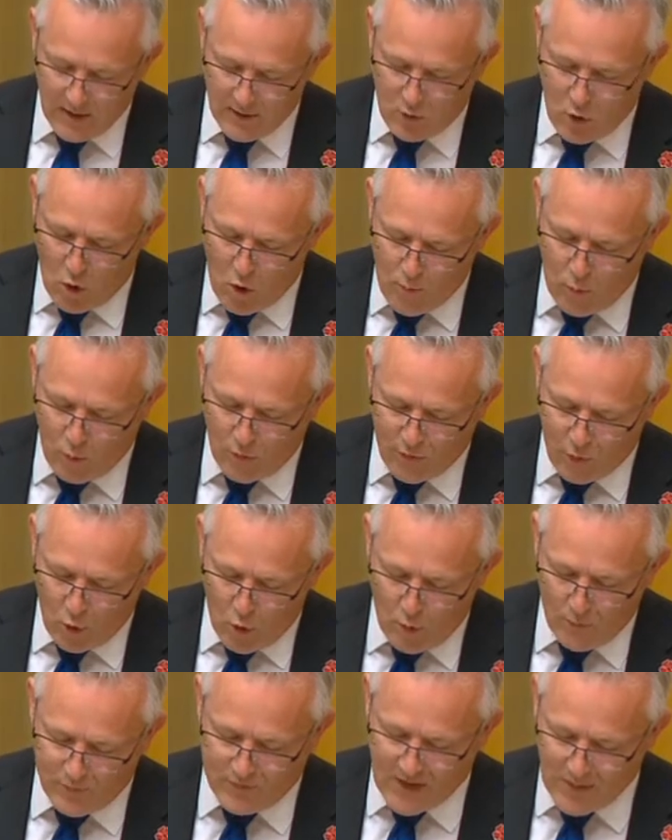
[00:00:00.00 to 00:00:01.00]
Corporal
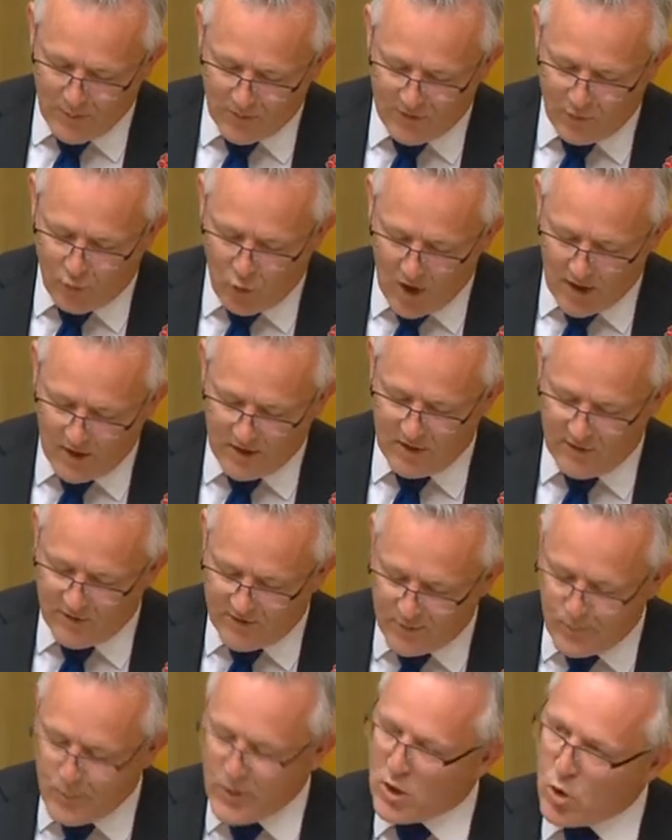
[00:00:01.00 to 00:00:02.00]
Thorpe demonstrated
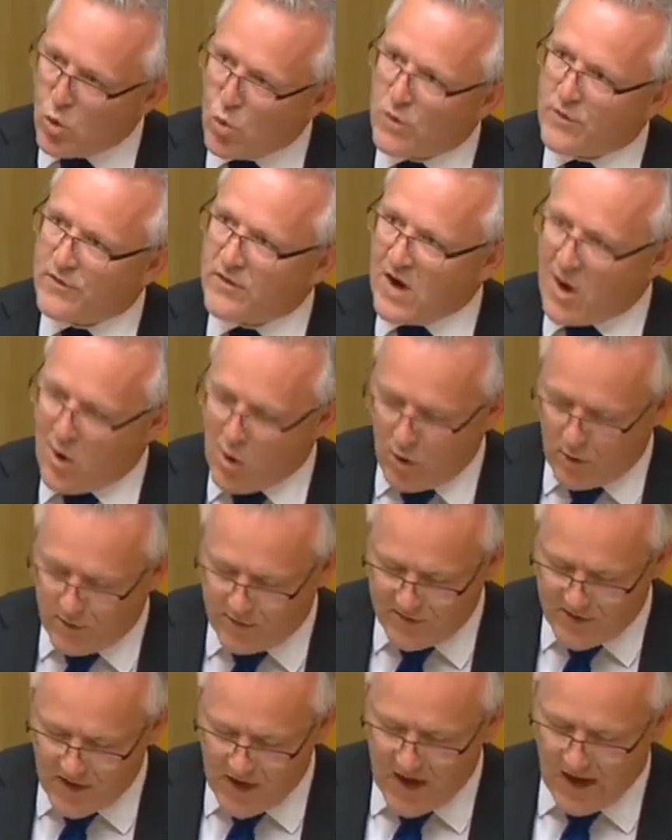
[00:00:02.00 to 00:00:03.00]
conspicuous
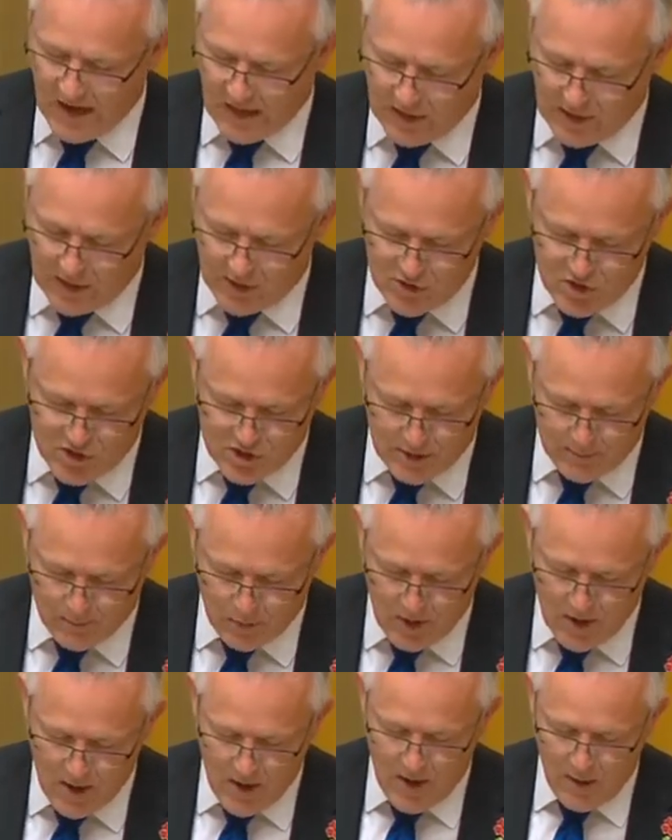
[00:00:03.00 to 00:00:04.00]
courage and leadership,
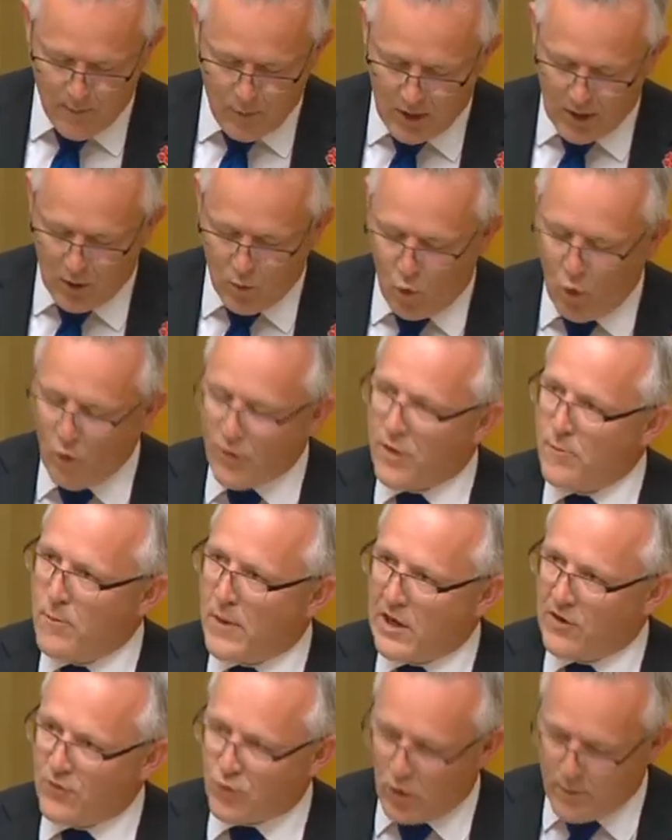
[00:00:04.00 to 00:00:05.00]
being awarded the
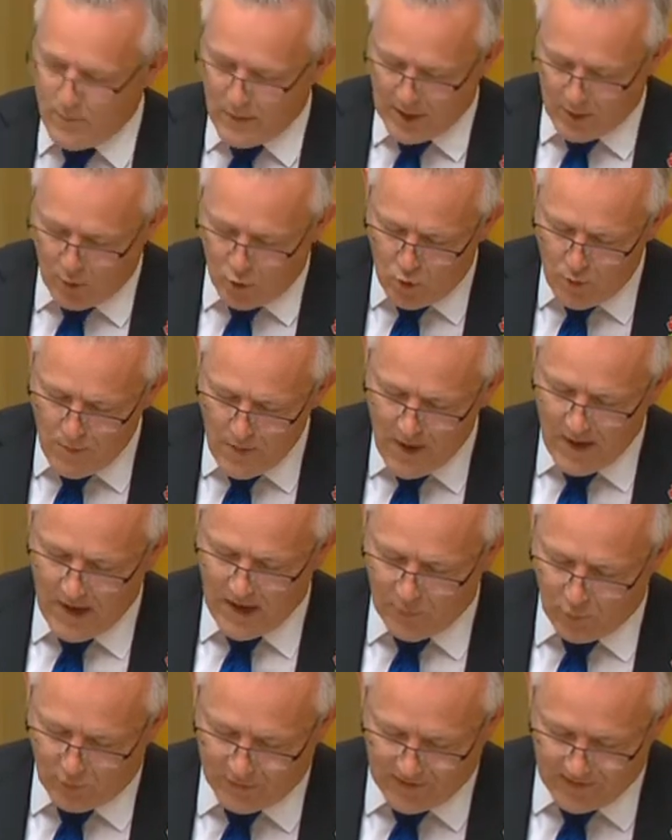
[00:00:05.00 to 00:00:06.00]
Military Medal
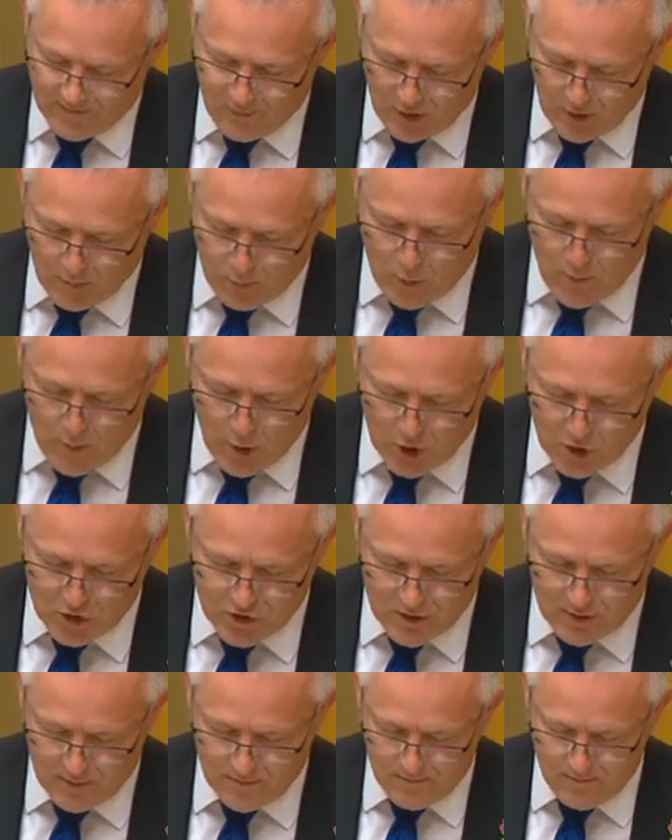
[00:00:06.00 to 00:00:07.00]
and receiving a
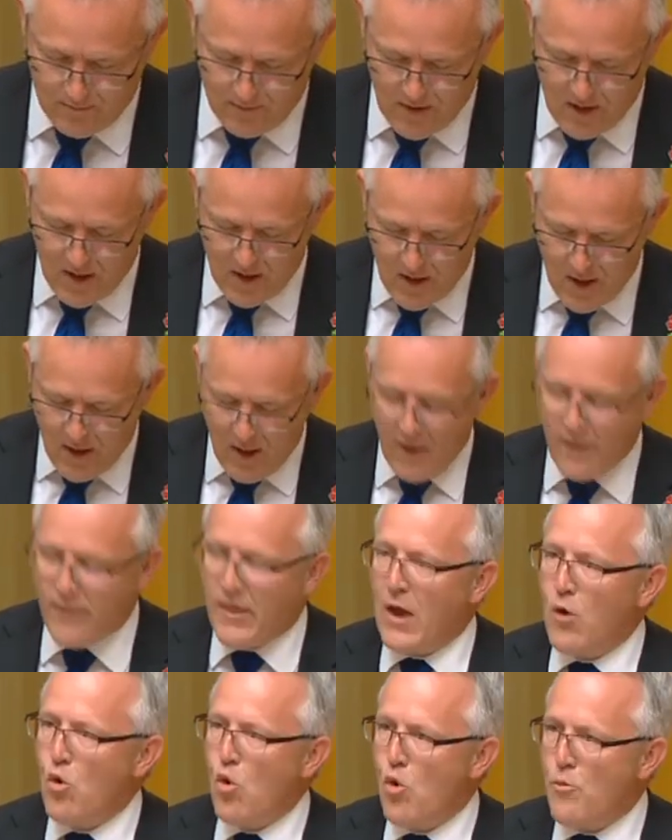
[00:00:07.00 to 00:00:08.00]
promotion.
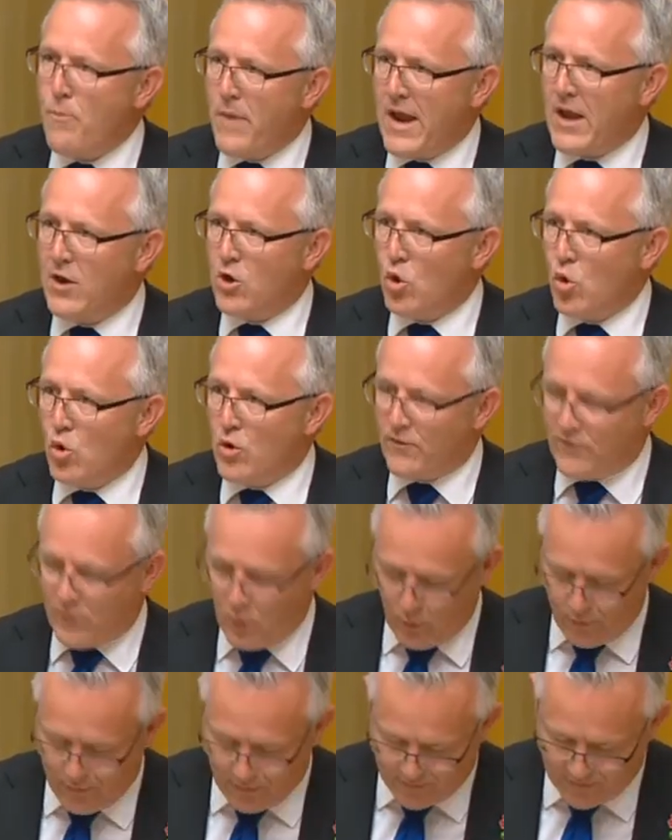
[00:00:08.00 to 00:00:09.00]
They were men who
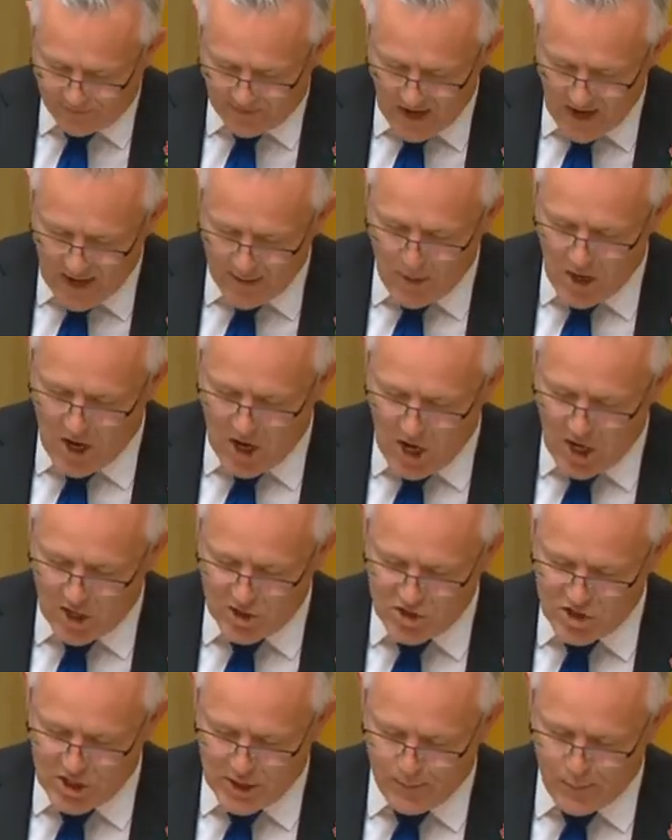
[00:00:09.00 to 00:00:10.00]
endured the same
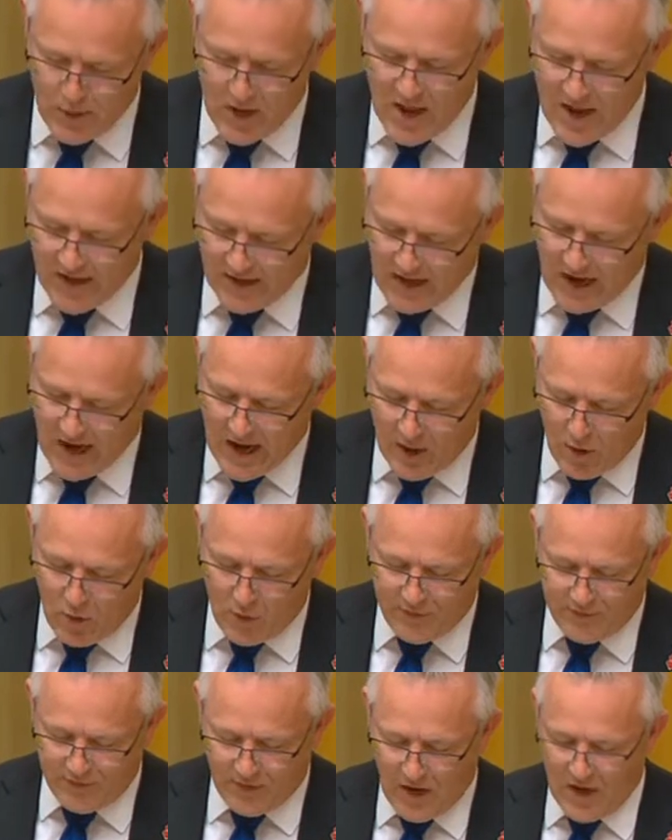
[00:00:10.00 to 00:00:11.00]
hardship,
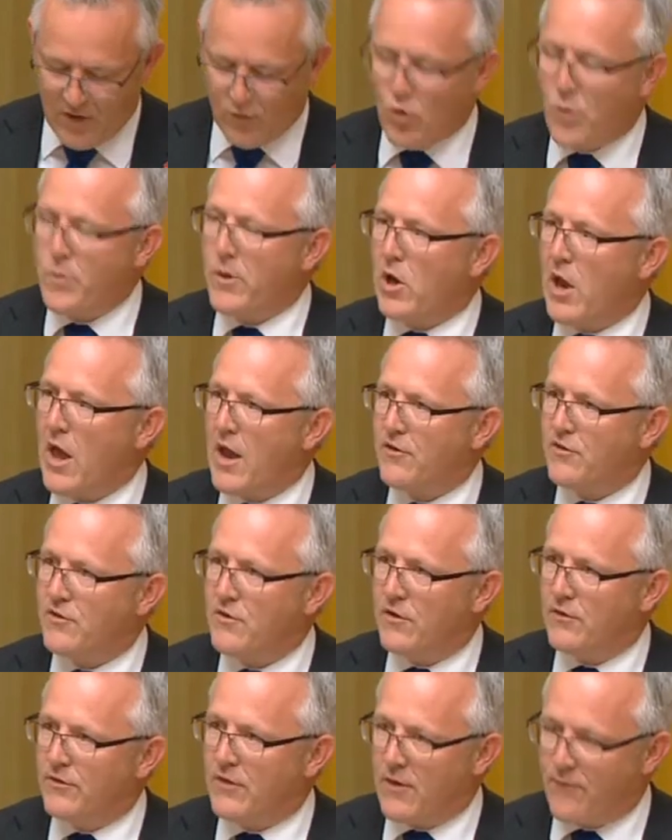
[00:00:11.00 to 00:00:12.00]
chaos and tribulation
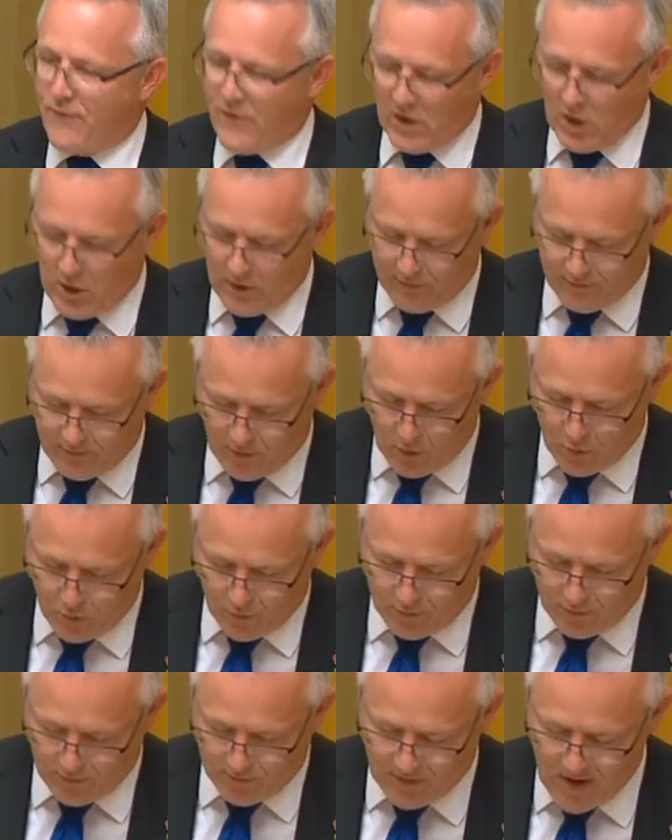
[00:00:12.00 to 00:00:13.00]
as their fellow
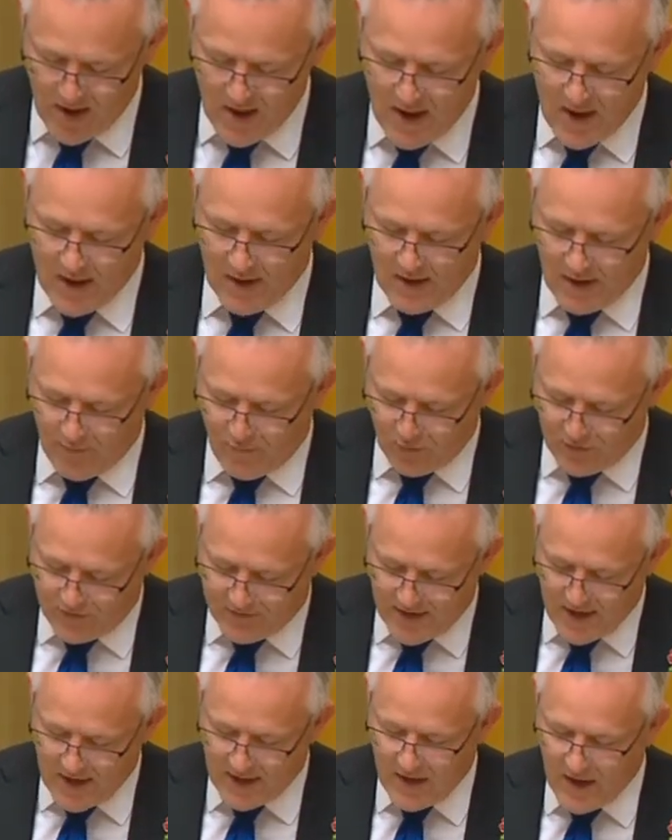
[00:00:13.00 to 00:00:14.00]
soldiers. Yet for
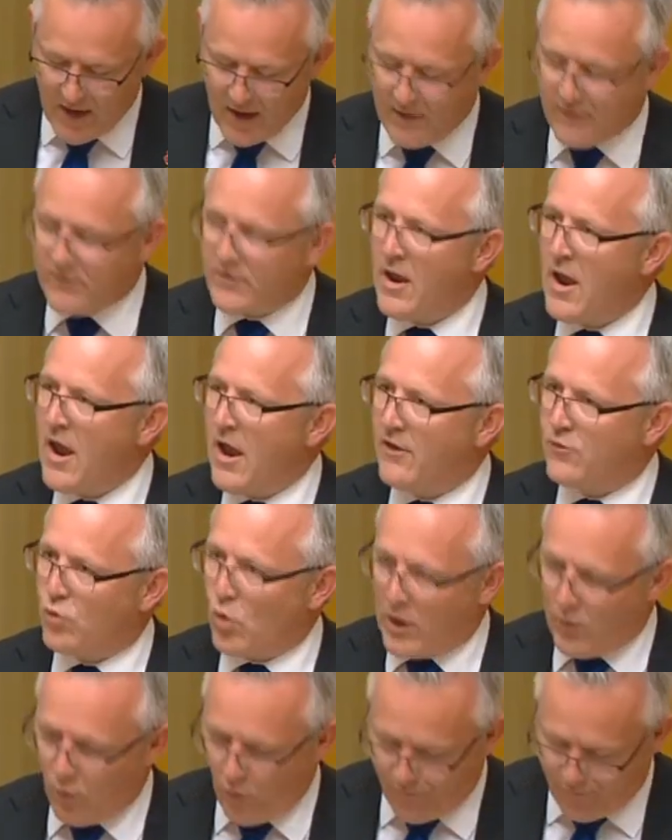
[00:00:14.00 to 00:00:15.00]
decades, as
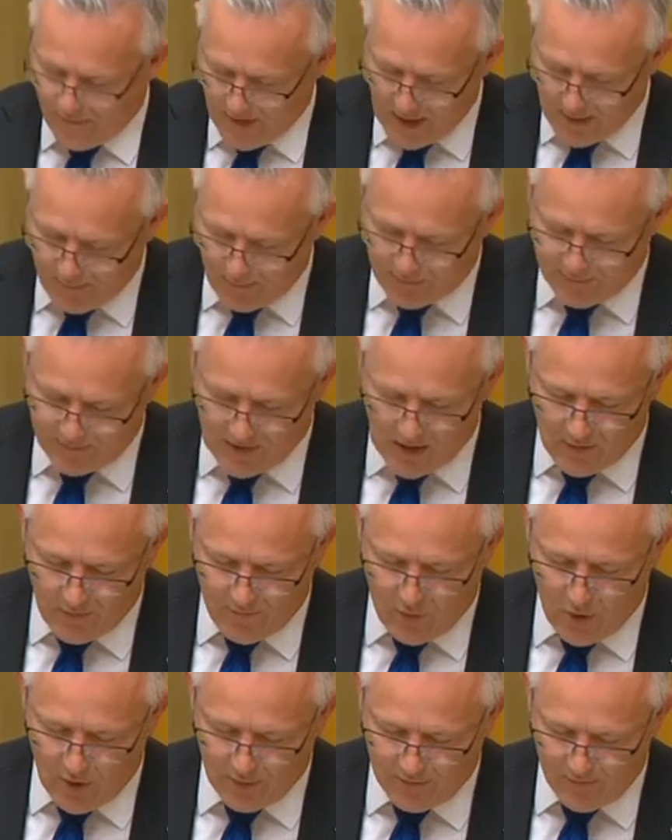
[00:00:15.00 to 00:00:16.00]
we revered the
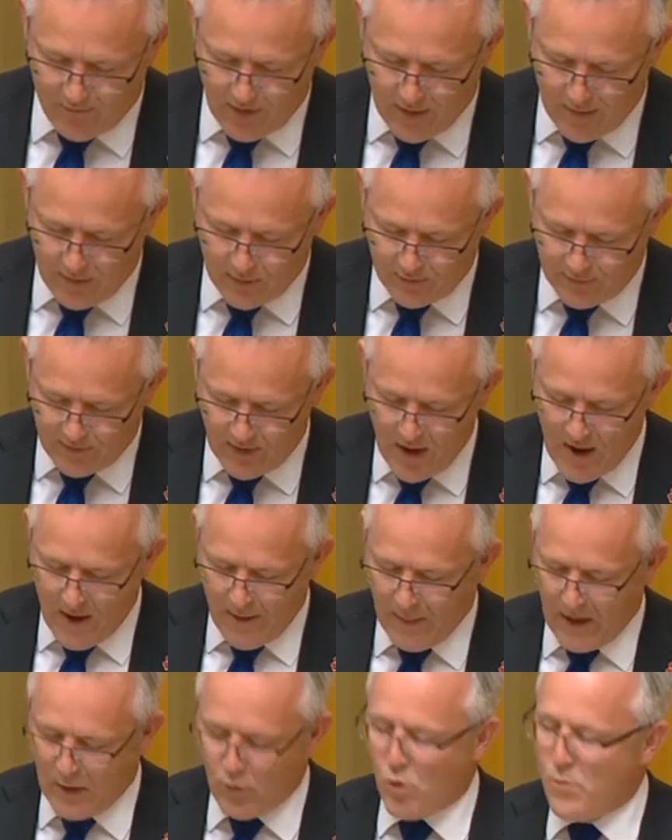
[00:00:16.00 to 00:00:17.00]
sacrifice of others,
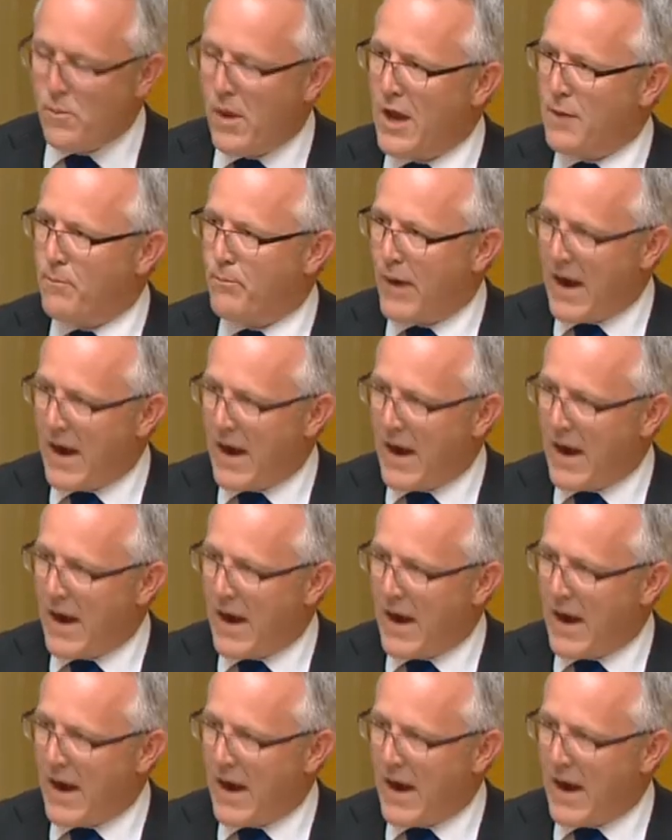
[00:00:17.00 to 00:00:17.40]
they remained